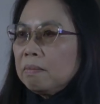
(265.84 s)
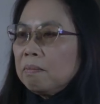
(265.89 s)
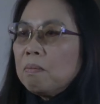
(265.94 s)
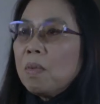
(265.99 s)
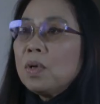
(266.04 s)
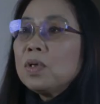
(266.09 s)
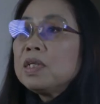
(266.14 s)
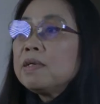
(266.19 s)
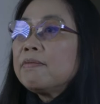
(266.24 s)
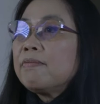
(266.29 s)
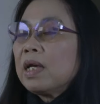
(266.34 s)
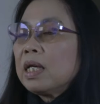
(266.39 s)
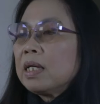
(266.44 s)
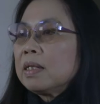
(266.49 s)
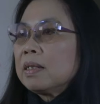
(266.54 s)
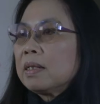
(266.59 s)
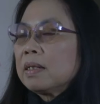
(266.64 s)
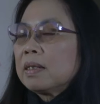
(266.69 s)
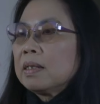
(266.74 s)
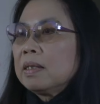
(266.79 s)

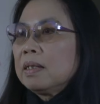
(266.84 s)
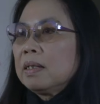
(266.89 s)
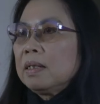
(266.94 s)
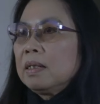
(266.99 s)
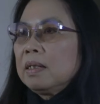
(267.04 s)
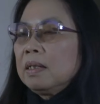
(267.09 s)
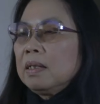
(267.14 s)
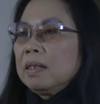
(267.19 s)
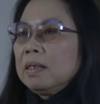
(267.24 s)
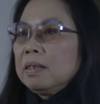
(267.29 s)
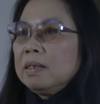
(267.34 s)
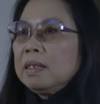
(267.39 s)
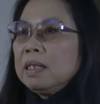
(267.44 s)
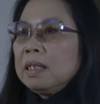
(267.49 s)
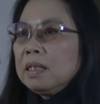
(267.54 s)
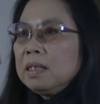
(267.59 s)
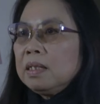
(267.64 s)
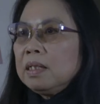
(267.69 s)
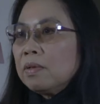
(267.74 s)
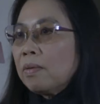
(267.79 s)
motivate
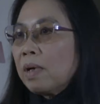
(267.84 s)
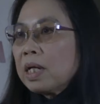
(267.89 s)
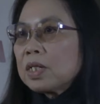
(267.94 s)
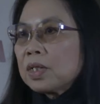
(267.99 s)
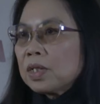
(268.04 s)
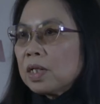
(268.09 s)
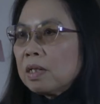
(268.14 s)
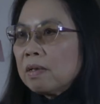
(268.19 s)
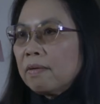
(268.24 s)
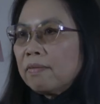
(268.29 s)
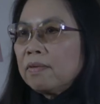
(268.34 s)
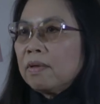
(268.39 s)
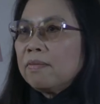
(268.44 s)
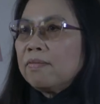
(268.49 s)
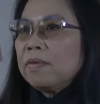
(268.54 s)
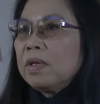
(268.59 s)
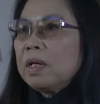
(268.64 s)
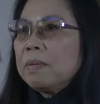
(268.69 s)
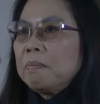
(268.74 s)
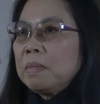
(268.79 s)
the direction of the
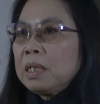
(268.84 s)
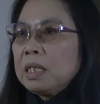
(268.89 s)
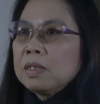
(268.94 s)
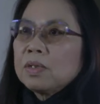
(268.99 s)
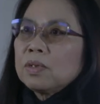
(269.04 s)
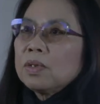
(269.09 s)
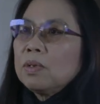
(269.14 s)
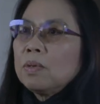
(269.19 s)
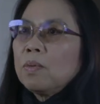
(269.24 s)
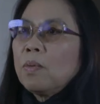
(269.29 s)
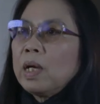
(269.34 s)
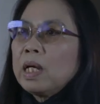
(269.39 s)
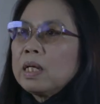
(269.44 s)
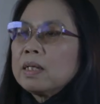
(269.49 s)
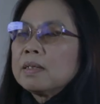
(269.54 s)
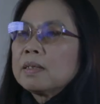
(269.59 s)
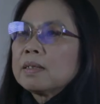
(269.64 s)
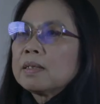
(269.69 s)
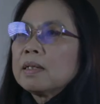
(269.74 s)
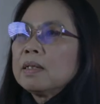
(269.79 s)
film in certain
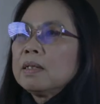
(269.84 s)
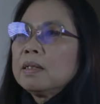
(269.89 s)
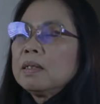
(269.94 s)
ways.